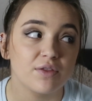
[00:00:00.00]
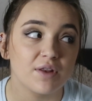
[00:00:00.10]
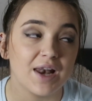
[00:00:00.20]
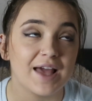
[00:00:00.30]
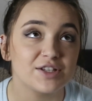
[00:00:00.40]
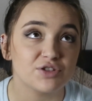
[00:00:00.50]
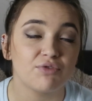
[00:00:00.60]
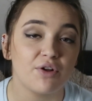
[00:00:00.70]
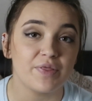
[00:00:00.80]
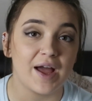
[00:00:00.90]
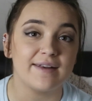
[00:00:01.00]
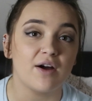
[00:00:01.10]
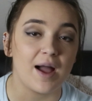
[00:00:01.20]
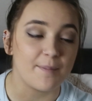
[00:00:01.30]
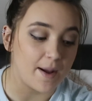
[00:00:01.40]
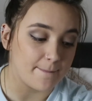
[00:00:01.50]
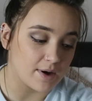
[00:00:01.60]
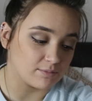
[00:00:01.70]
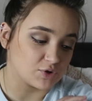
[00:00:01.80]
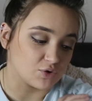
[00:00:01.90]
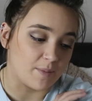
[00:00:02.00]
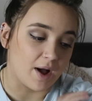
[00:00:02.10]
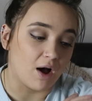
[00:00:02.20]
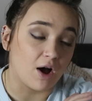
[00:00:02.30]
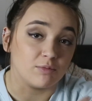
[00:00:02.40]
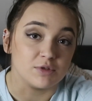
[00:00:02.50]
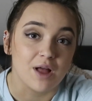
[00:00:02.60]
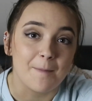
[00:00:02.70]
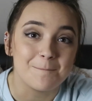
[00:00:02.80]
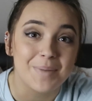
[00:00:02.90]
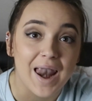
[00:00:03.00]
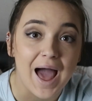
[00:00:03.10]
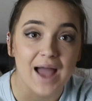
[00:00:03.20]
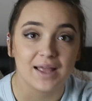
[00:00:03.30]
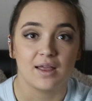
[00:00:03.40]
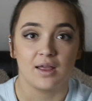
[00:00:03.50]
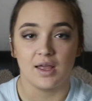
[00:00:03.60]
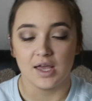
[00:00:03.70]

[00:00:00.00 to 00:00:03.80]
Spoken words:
later on that night, and my mum saw my arms like black,